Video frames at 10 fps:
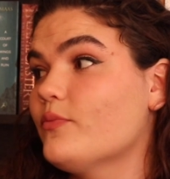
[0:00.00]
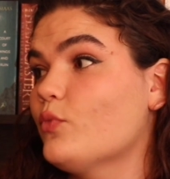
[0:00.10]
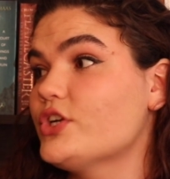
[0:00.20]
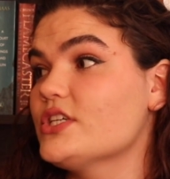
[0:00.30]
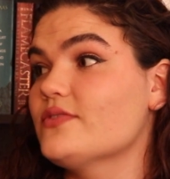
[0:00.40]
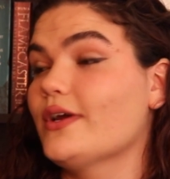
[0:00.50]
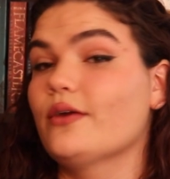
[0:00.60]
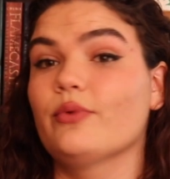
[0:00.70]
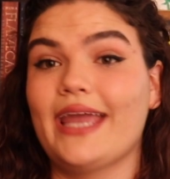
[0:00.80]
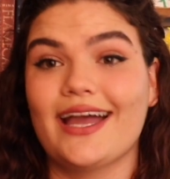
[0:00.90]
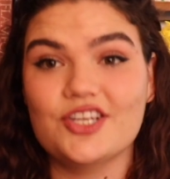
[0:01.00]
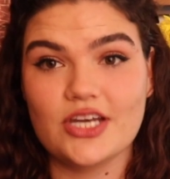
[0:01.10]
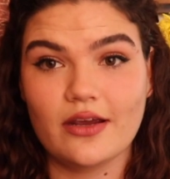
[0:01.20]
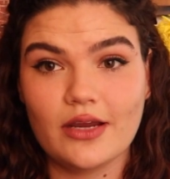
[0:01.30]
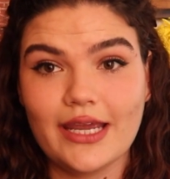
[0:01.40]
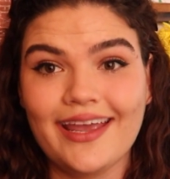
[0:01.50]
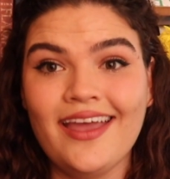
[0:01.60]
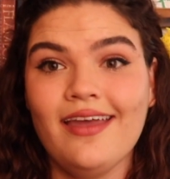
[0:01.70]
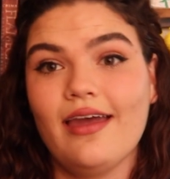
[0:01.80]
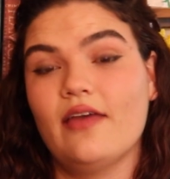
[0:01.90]
which is very reactionary.
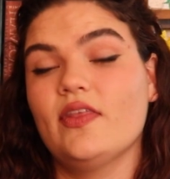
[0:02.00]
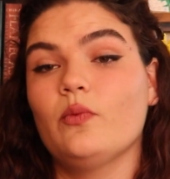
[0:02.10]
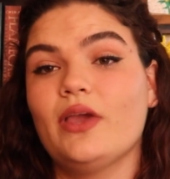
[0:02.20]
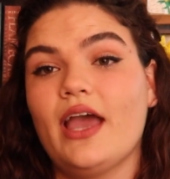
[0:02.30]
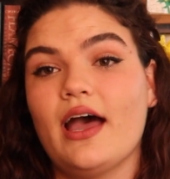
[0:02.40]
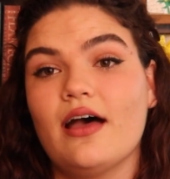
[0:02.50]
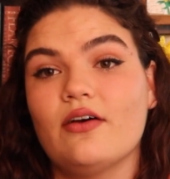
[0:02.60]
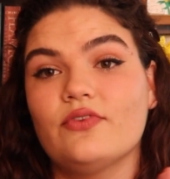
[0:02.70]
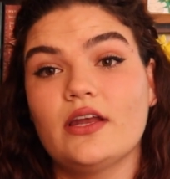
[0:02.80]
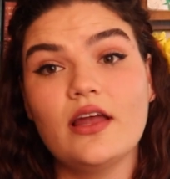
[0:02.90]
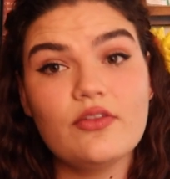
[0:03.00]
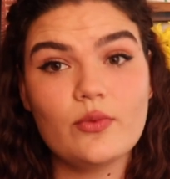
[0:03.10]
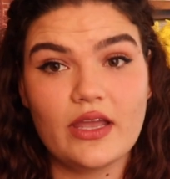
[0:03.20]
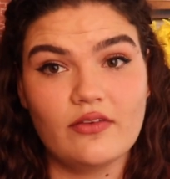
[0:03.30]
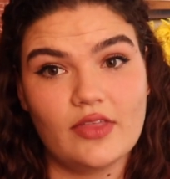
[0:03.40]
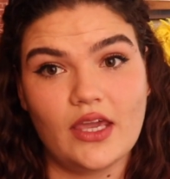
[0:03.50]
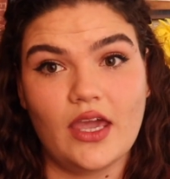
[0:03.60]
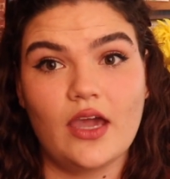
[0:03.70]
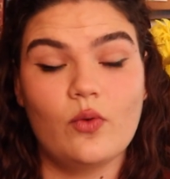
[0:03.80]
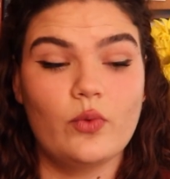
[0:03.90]
And then we have another way of
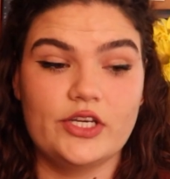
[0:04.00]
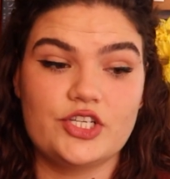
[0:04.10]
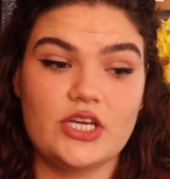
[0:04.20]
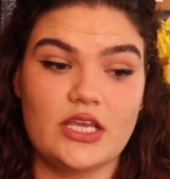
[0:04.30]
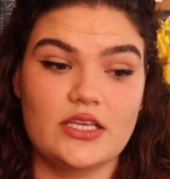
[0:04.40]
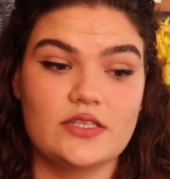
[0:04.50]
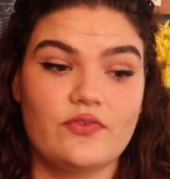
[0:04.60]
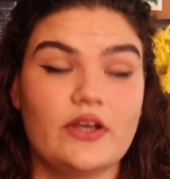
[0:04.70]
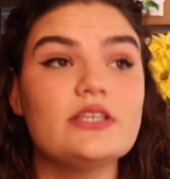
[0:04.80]
thinking, which is very